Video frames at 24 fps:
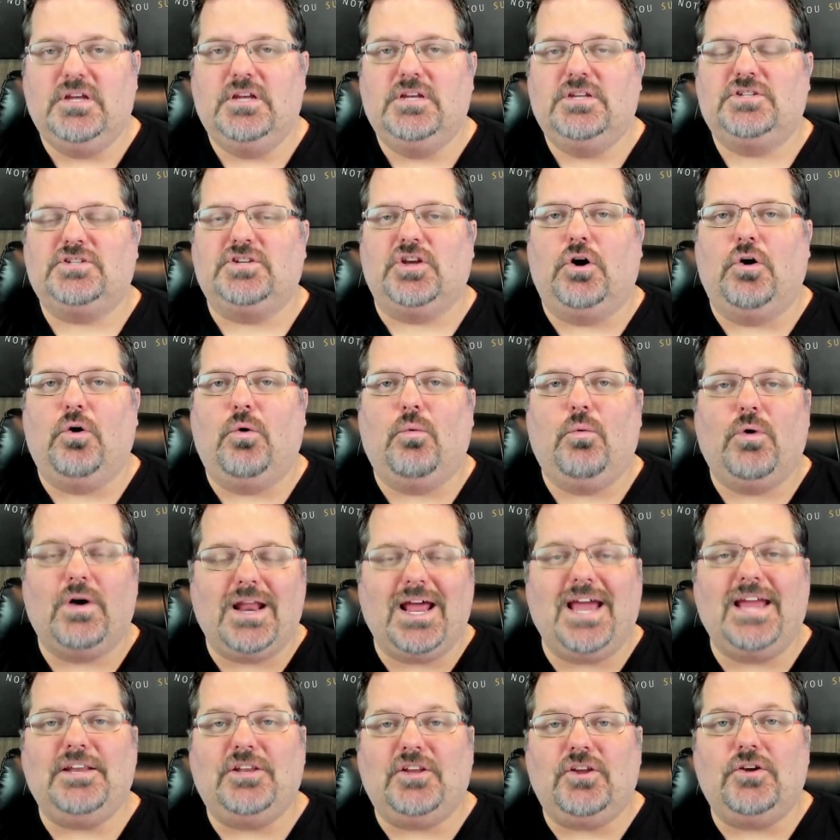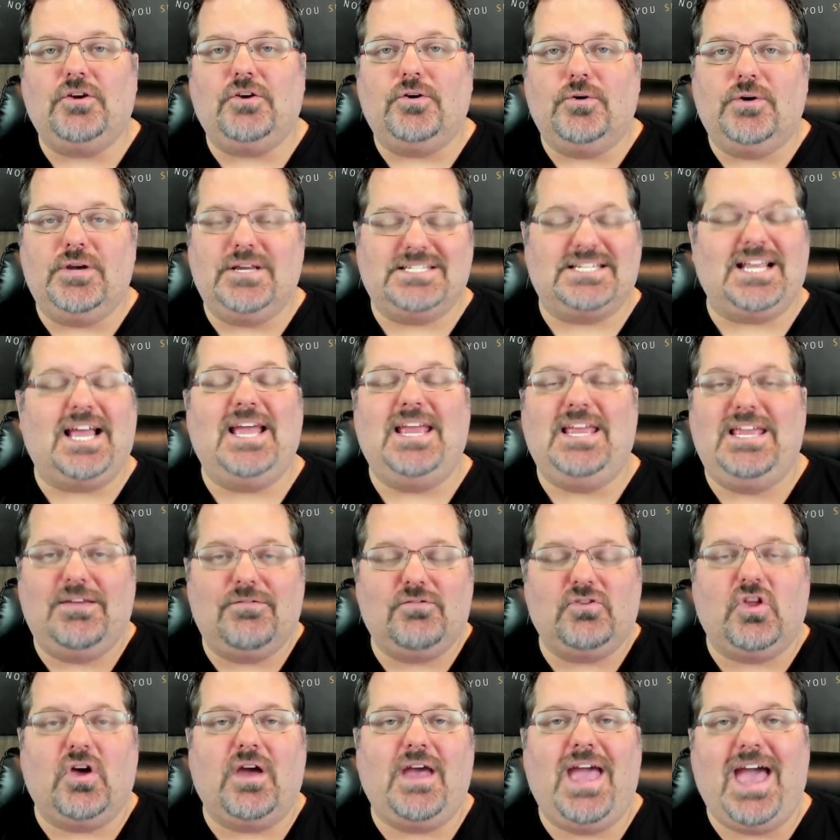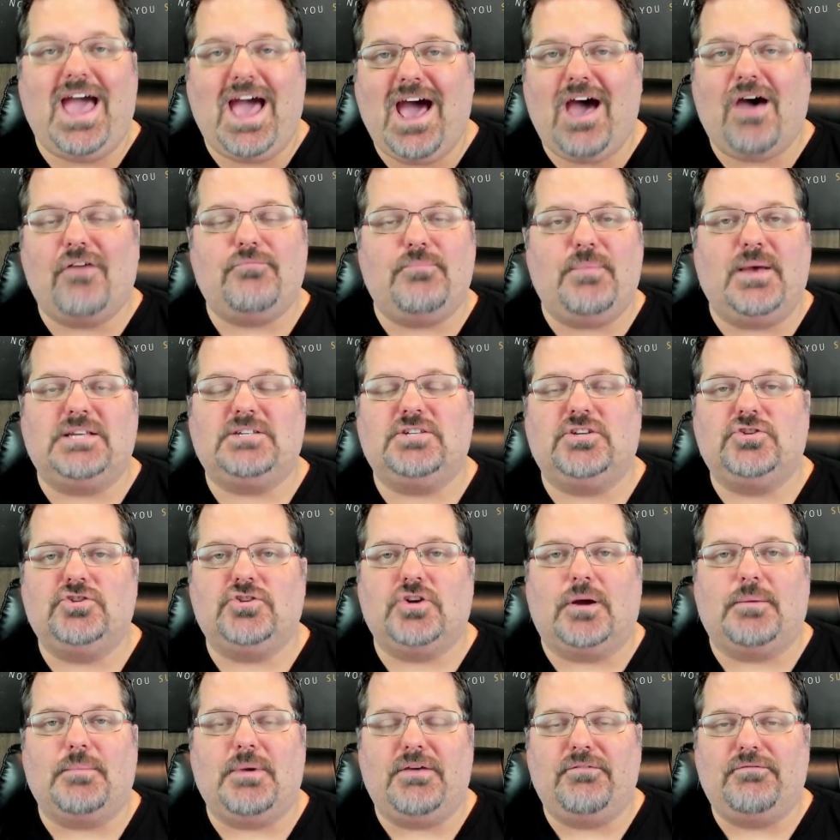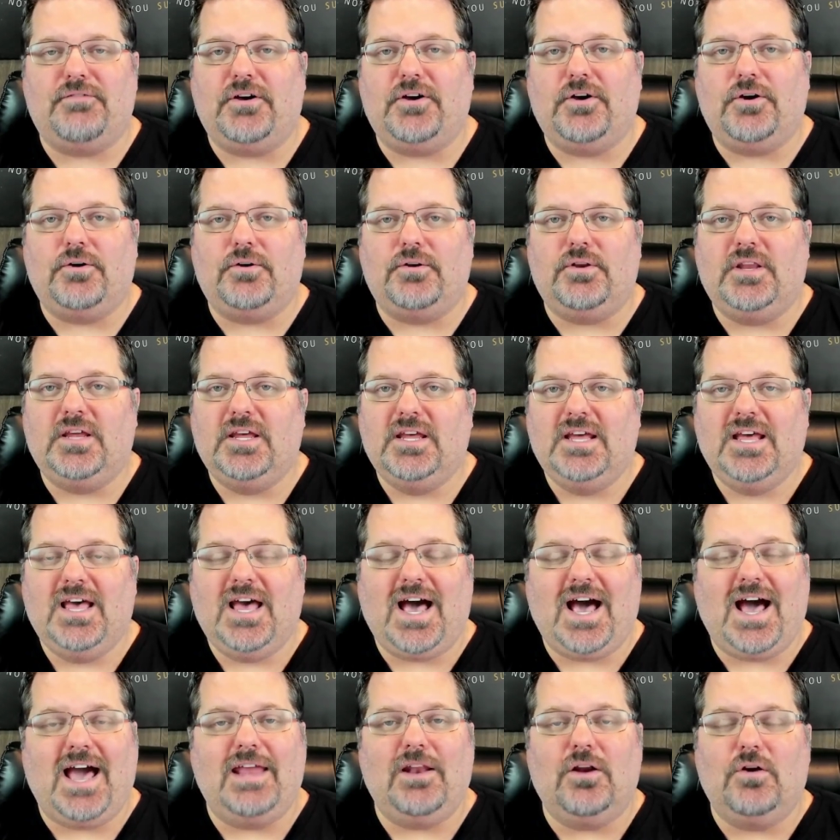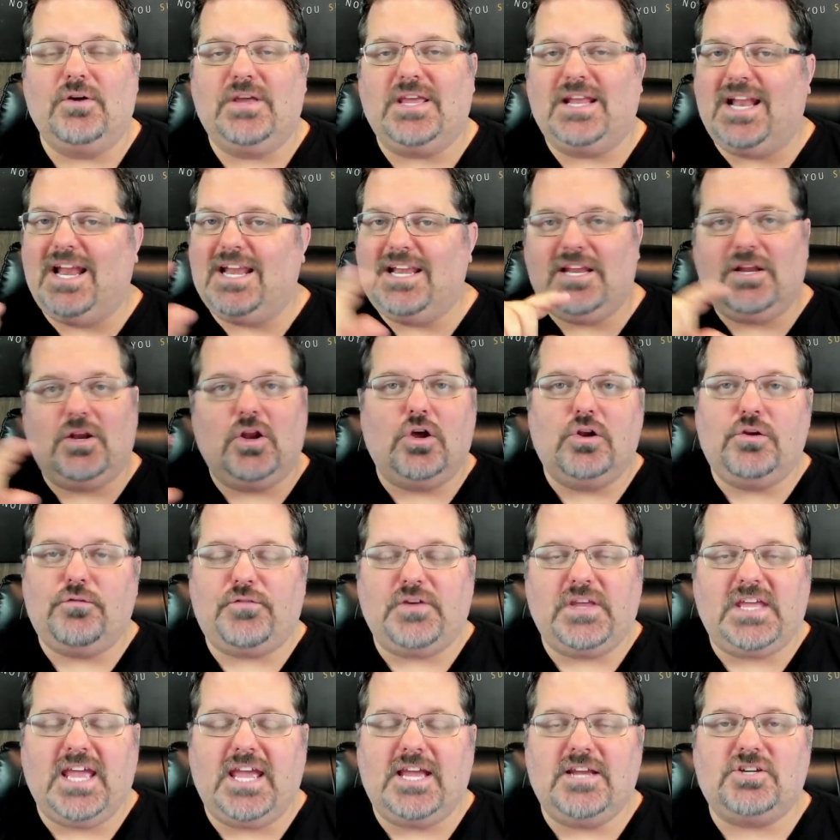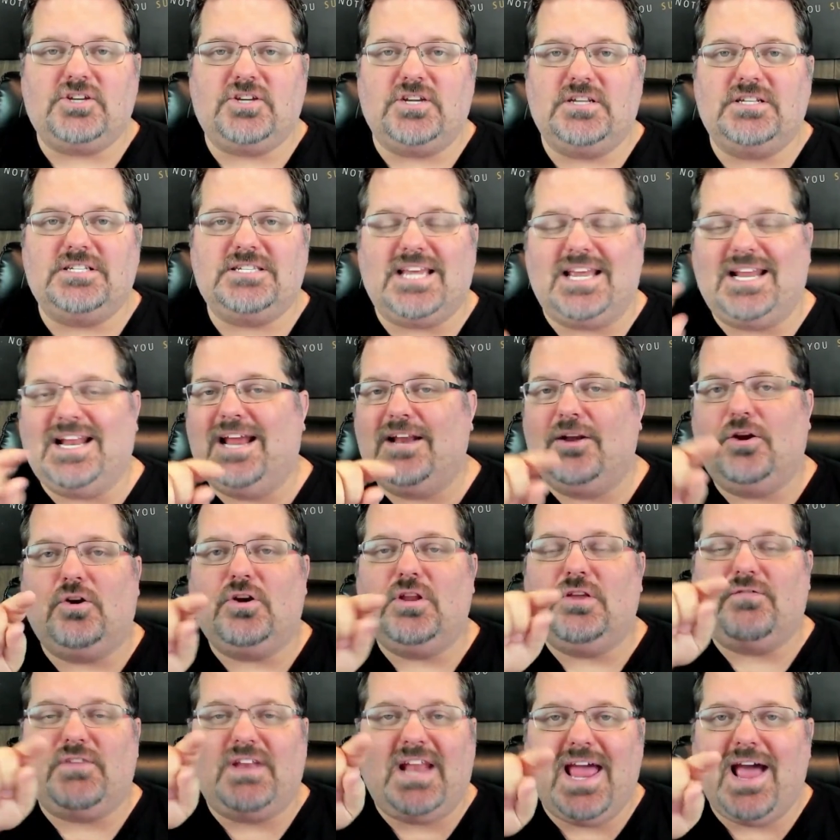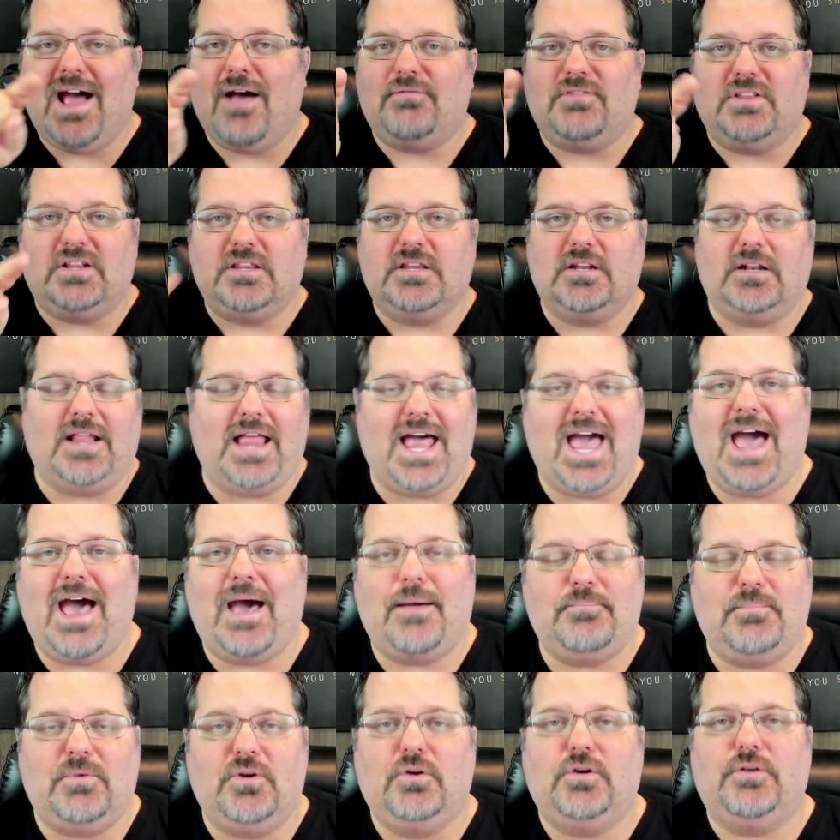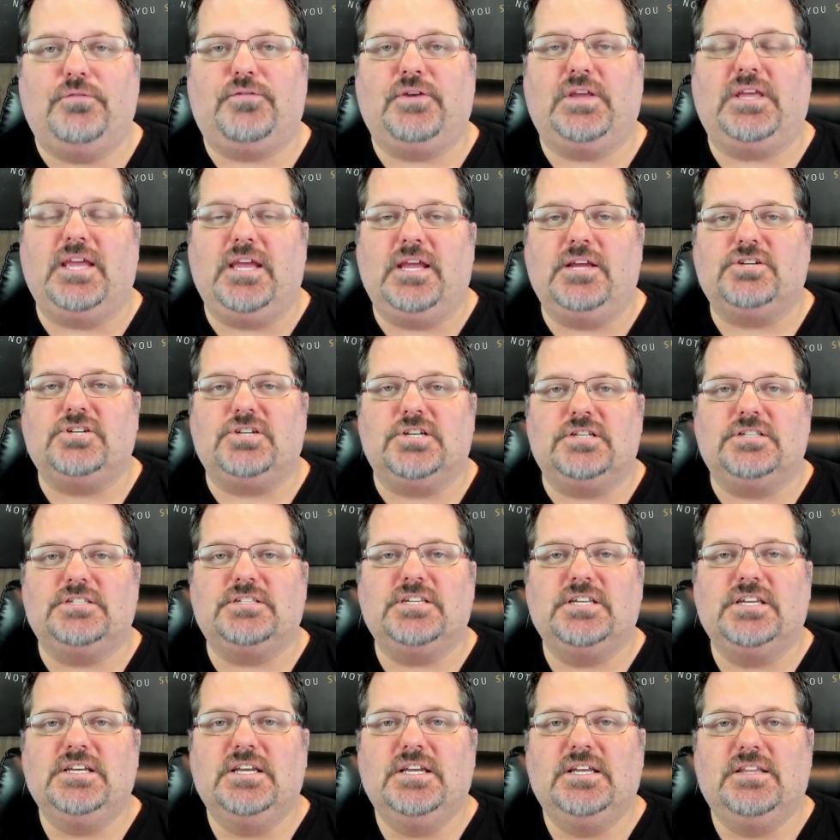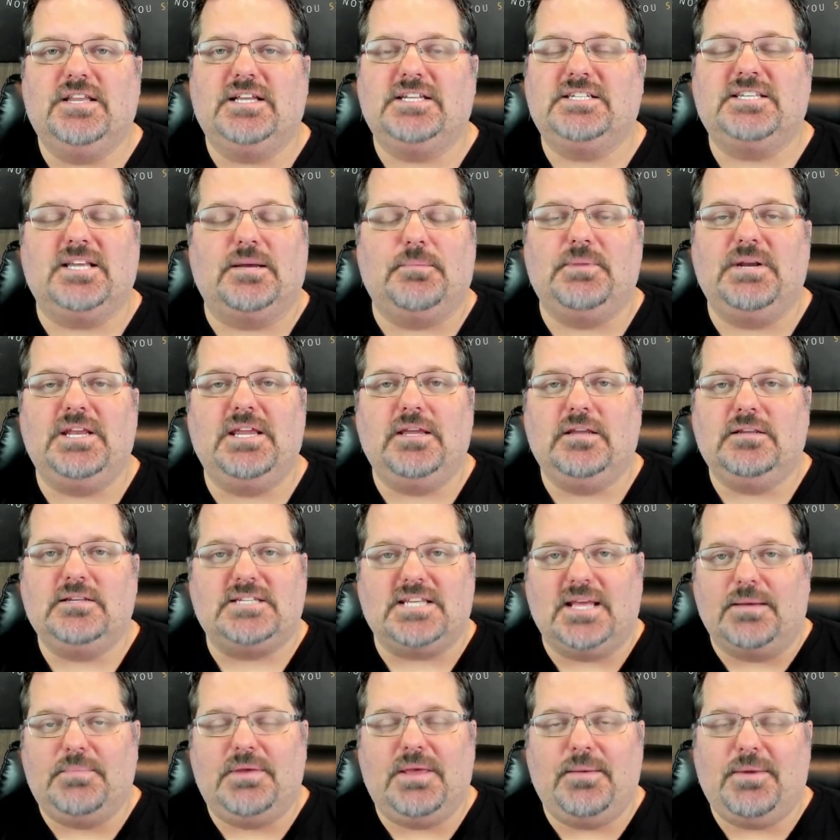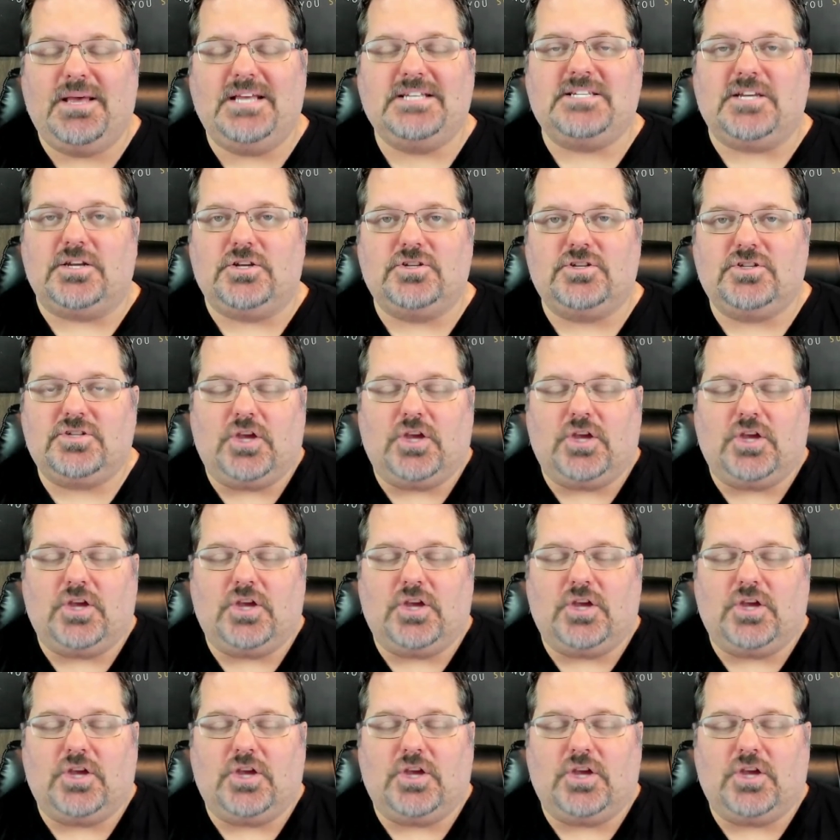So what I do is even though I have Messenger on my phone, I don't get any notifications, and I don't even have the little app notifications that somebody sent me a message.